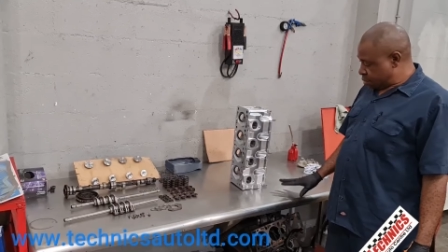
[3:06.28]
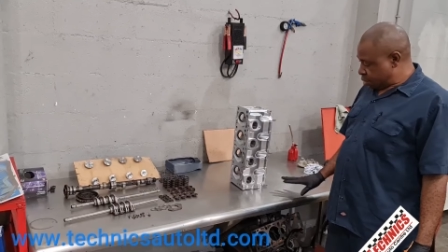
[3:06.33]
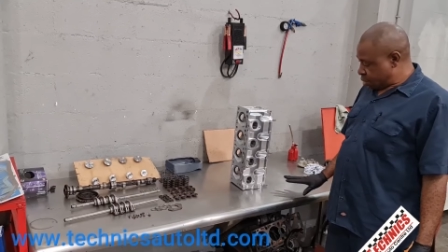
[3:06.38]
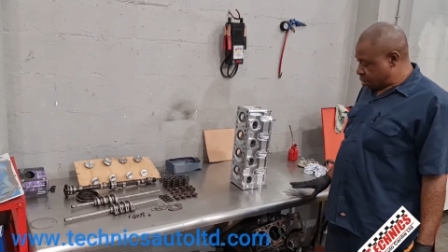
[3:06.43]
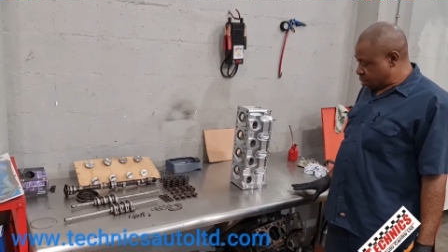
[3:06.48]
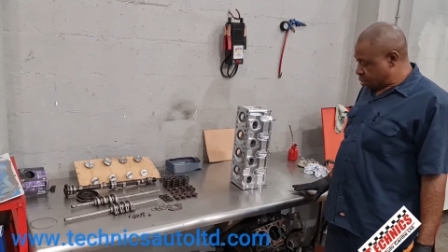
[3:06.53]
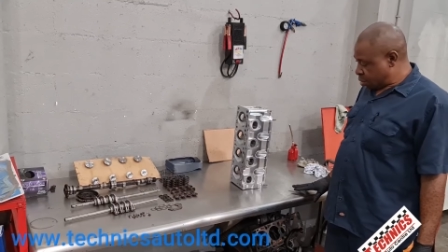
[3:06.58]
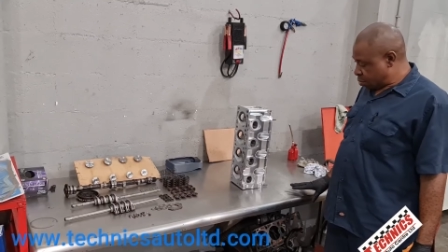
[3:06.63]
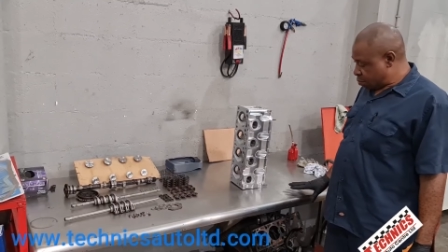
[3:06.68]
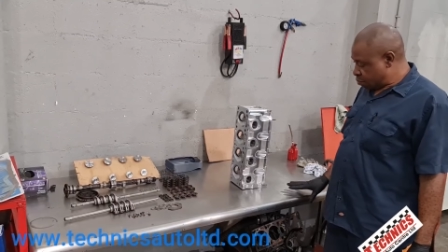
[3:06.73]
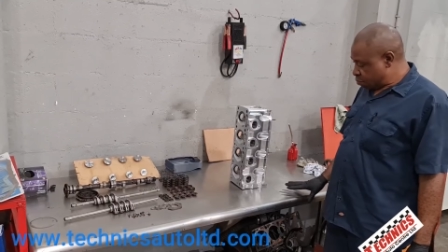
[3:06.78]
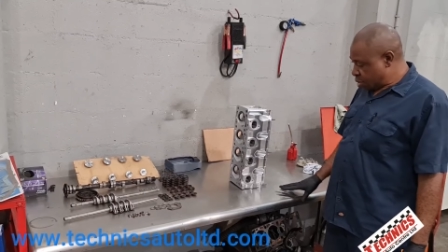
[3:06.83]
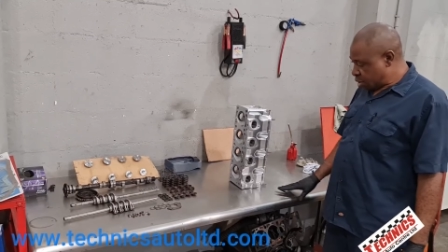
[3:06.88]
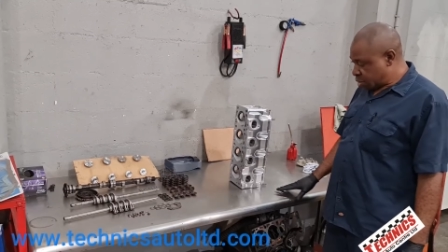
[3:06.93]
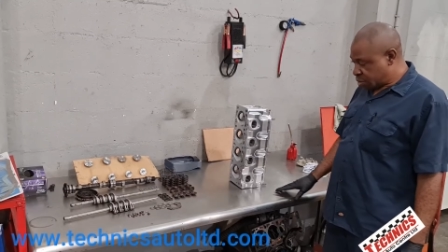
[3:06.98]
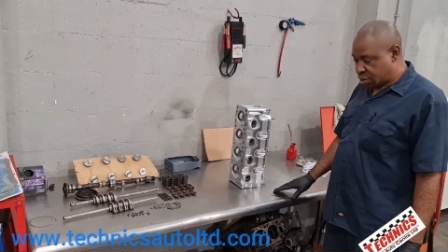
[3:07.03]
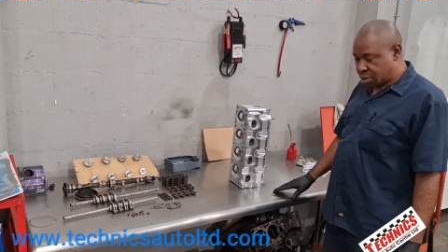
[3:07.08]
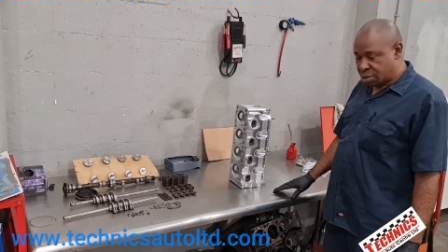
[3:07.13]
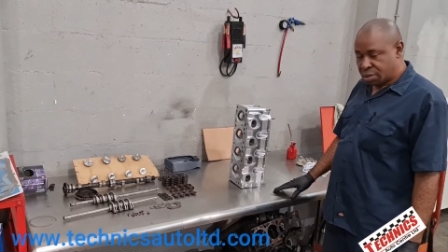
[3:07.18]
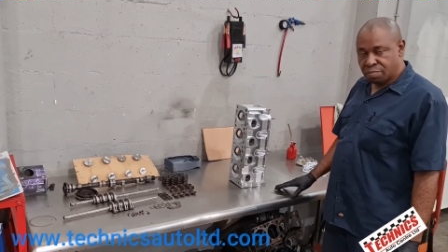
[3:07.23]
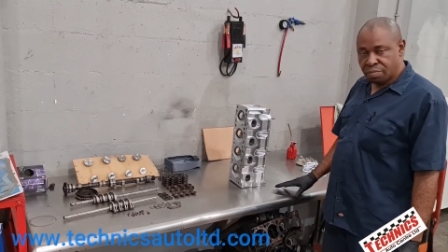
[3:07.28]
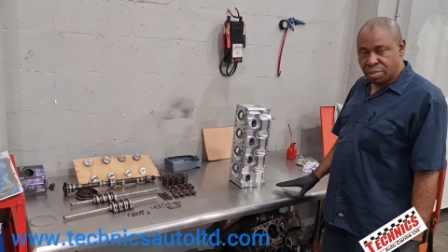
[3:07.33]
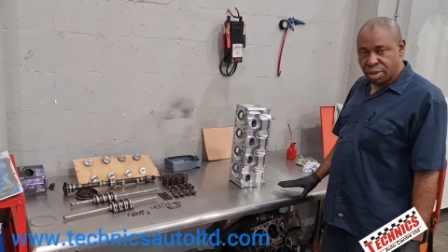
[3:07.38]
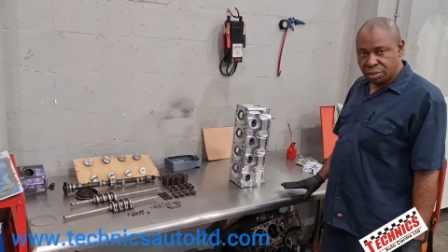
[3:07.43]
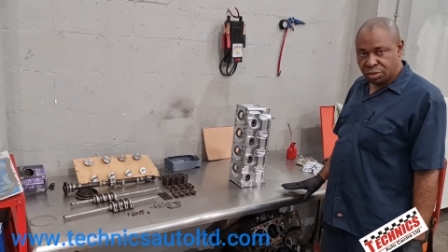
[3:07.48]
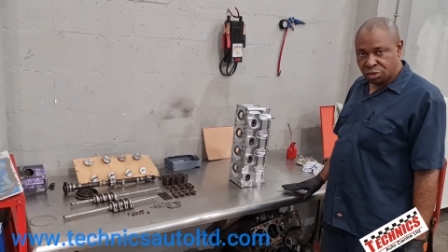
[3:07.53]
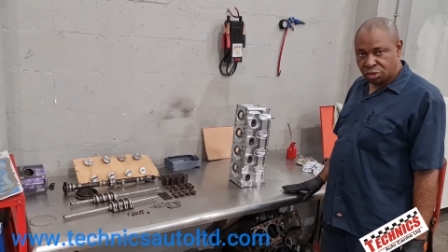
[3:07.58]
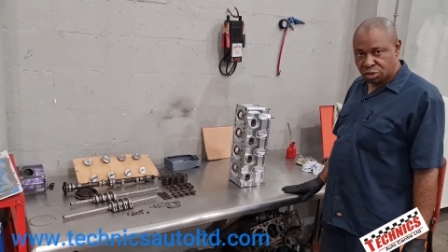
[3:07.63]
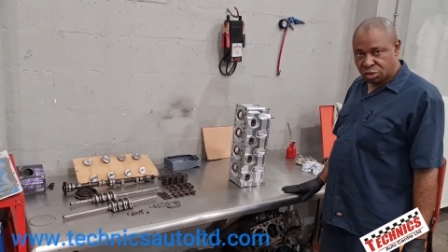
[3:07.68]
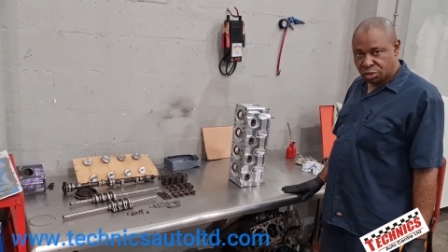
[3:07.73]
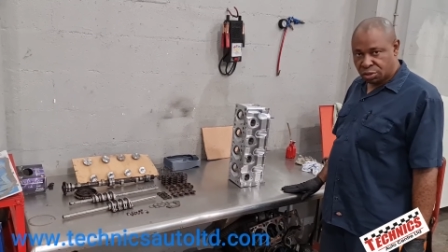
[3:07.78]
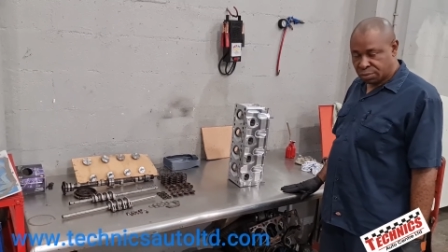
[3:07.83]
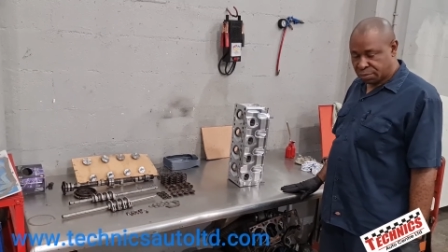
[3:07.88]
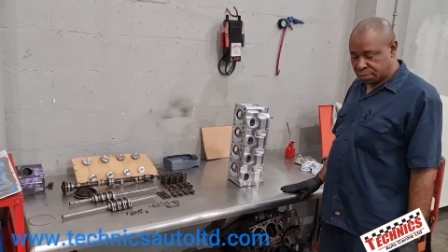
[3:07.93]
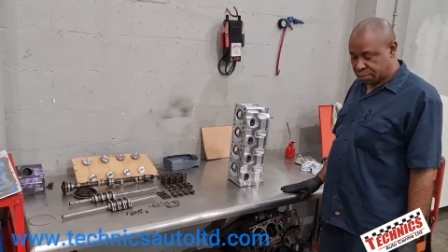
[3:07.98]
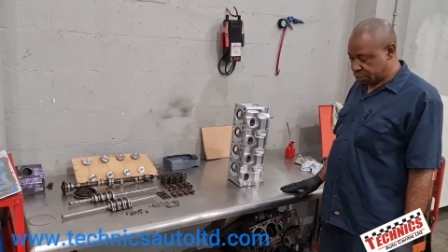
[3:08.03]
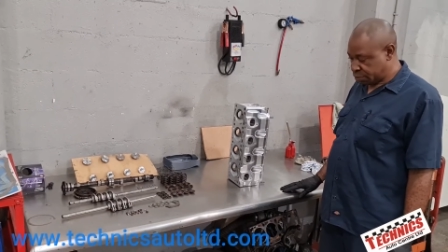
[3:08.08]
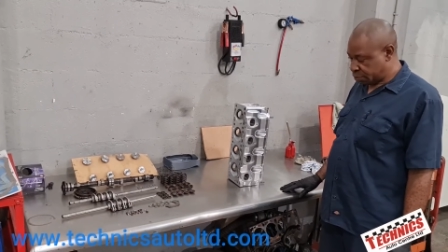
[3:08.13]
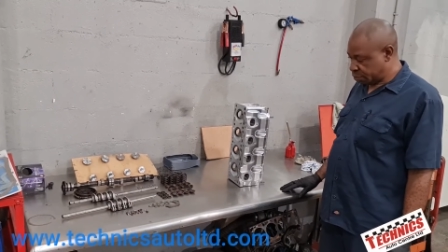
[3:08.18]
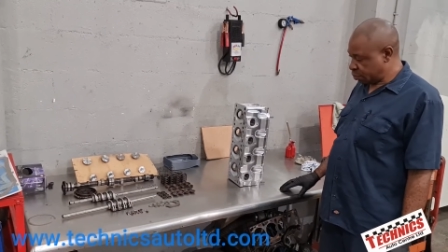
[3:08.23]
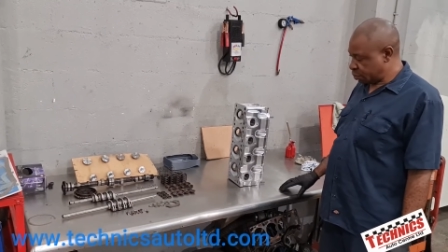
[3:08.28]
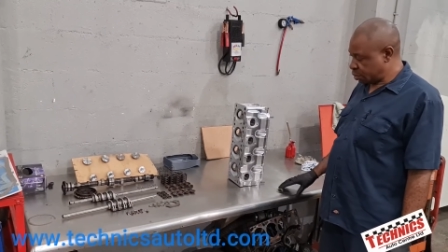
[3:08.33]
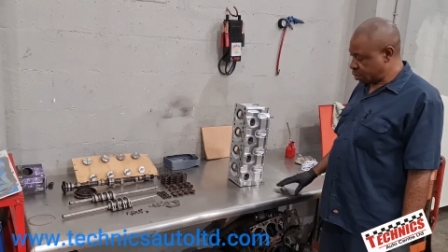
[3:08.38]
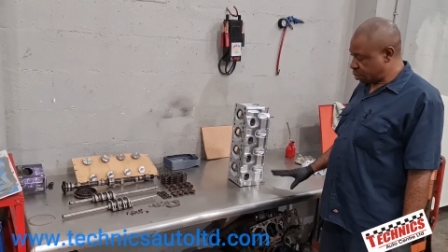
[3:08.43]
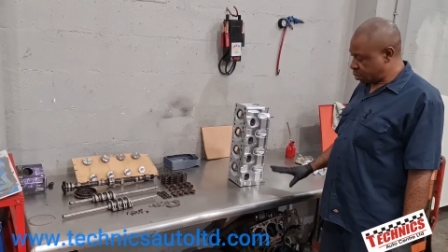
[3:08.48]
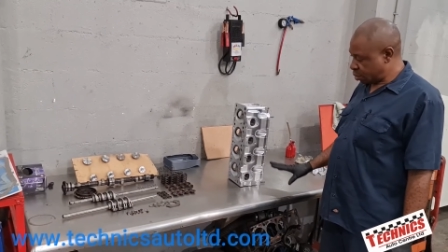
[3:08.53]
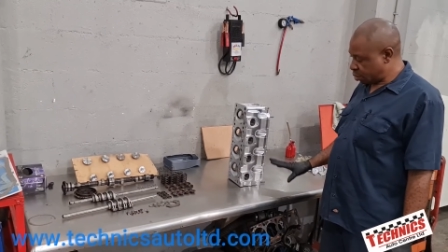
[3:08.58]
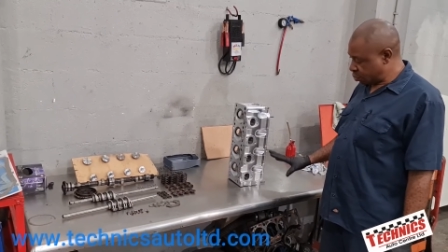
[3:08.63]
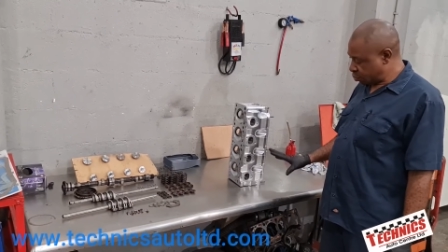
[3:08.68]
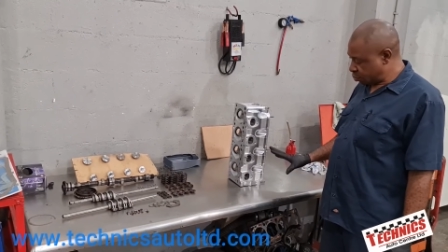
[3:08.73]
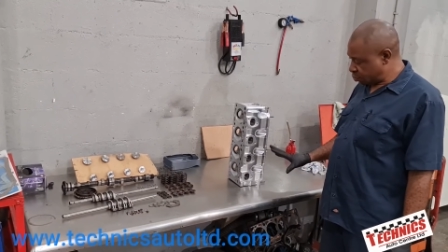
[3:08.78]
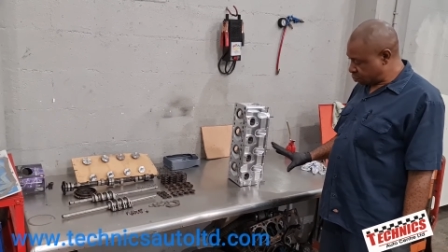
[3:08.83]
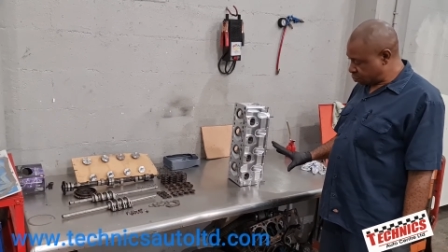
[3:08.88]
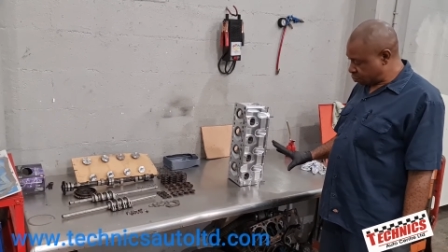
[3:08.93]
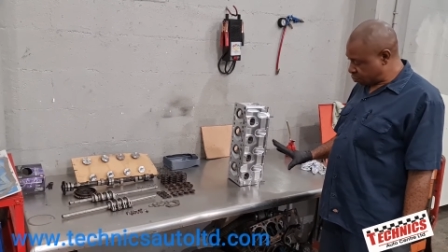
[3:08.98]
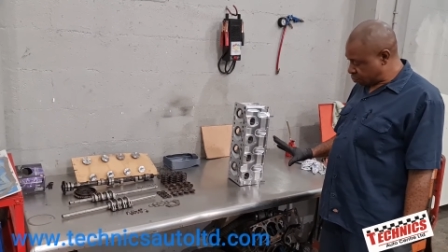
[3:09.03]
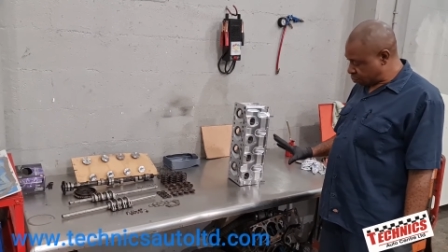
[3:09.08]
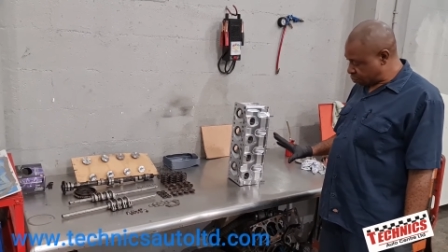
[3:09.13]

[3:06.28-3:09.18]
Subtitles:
On a metal bench, and